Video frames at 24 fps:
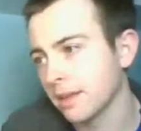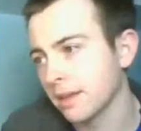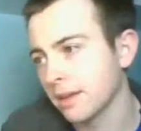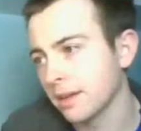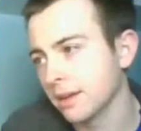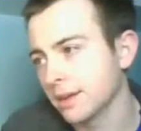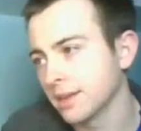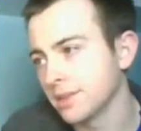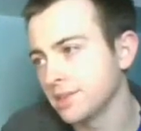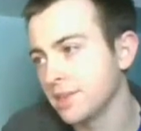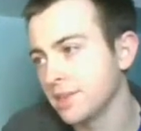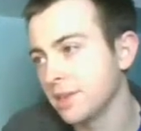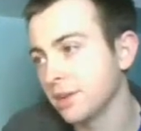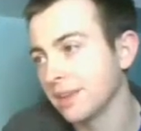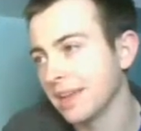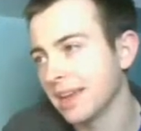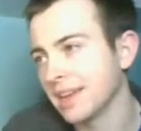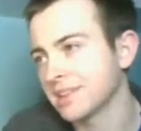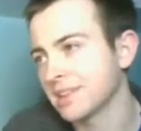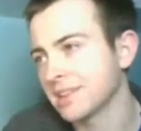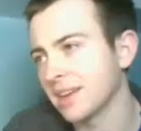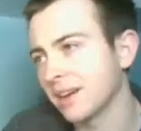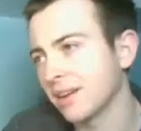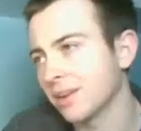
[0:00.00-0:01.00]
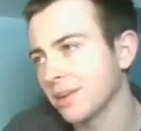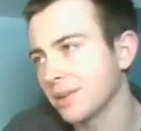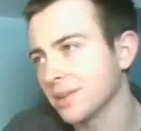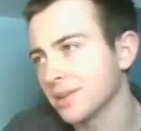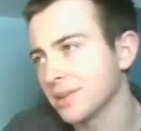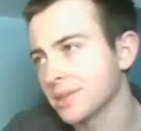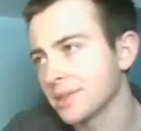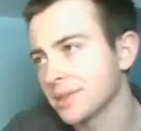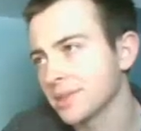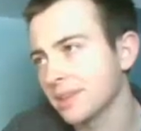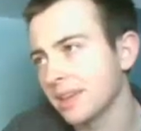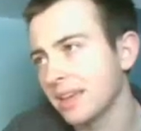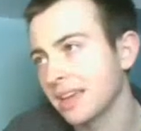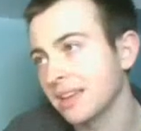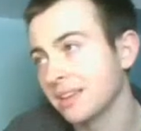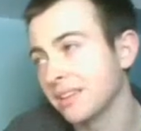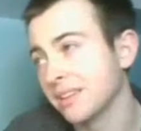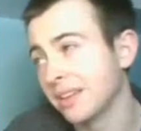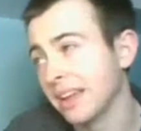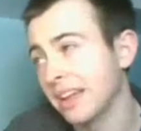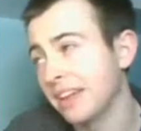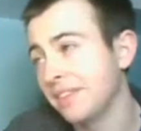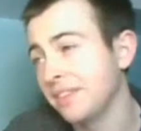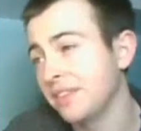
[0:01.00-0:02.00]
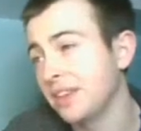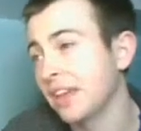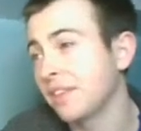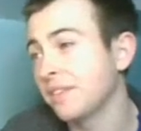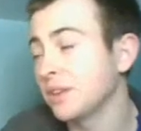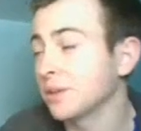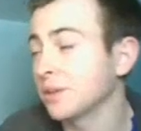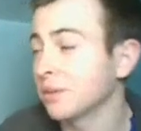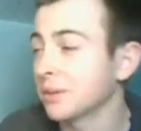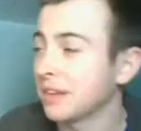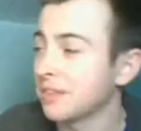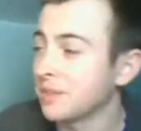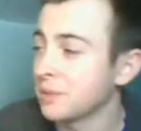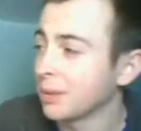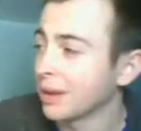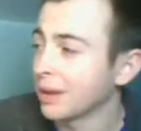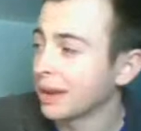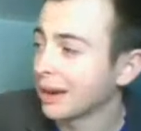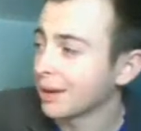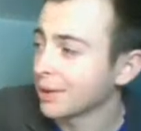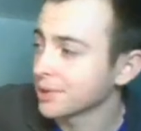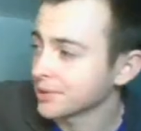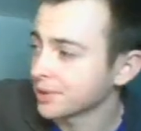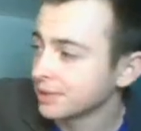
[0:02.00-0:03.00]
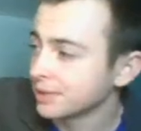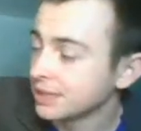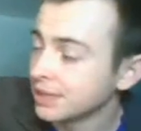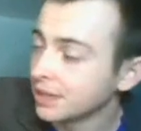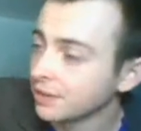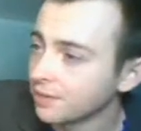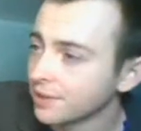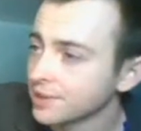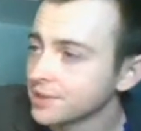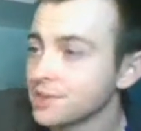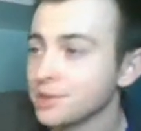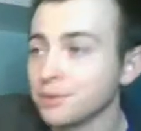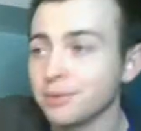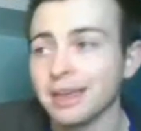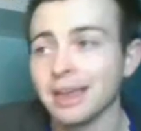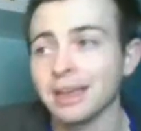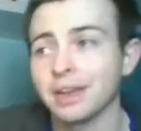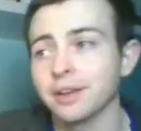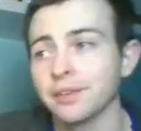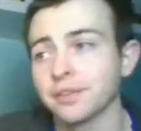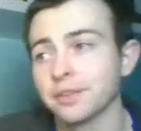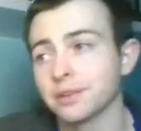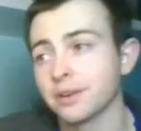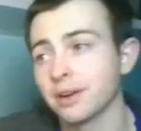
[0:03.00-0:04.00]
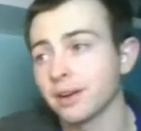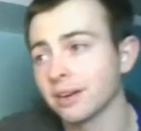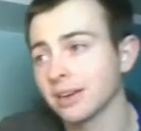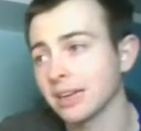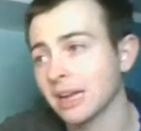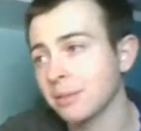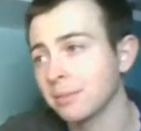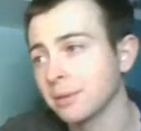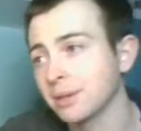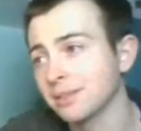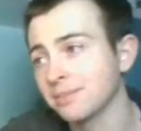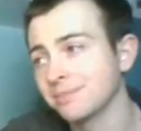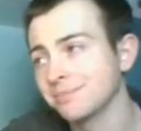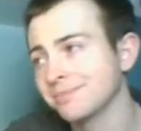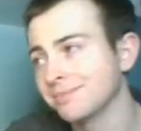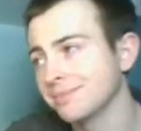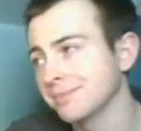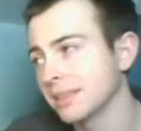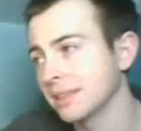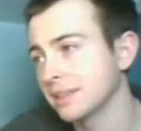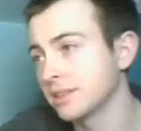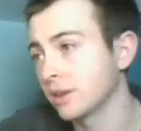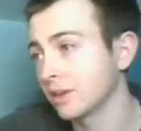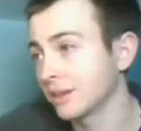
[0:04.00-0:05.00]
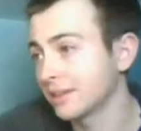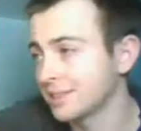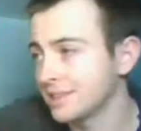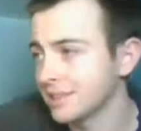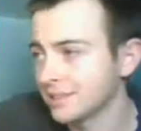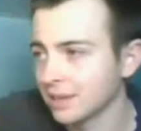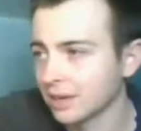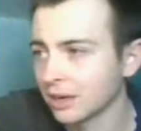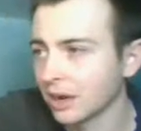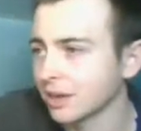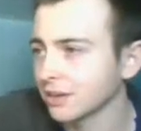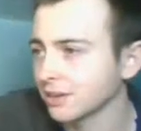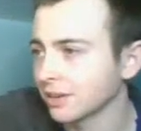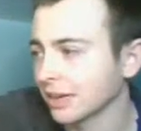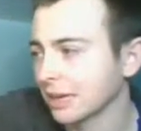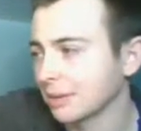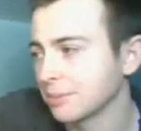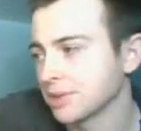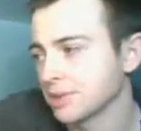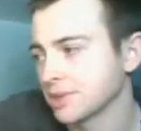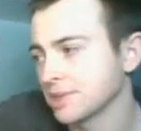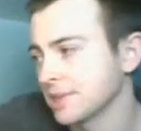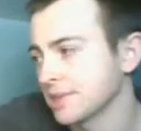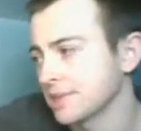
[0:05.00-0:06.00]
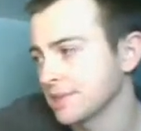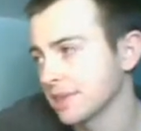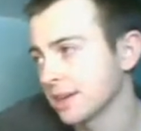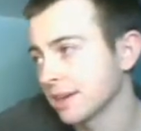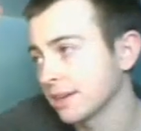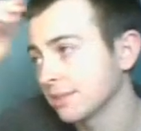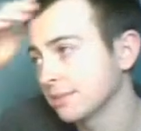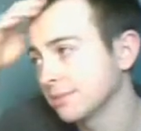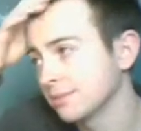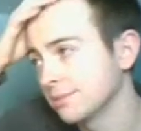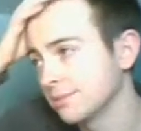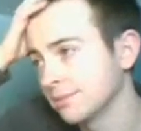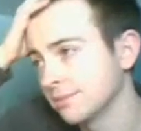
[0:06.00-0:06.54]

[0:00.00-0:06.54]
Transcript: Because he only has arrows, and if you play arrows on defense, you can't kill the Dark Goblin. The Dark Goblin just sits there.